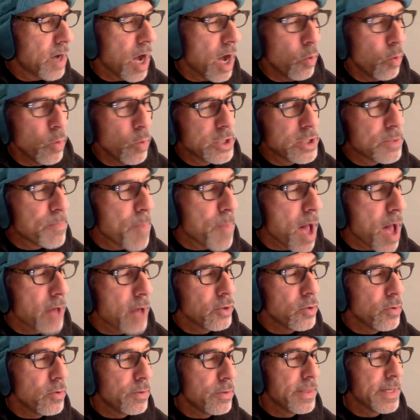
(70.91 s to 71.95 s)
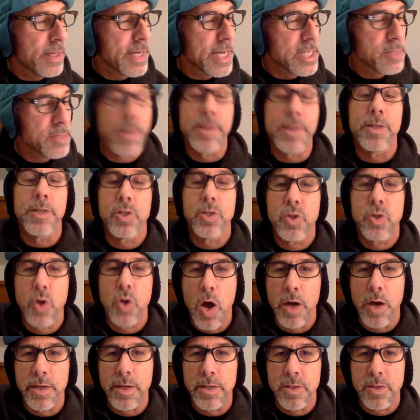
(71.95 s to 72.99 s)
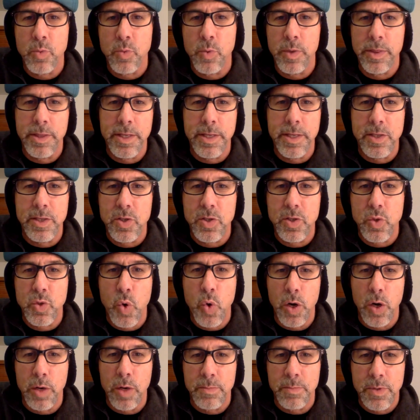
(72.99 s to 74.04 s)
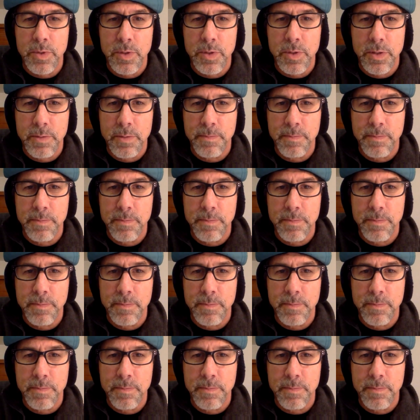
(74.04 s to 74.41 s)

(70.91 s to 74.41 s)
which model you think has been the strongest with these storms.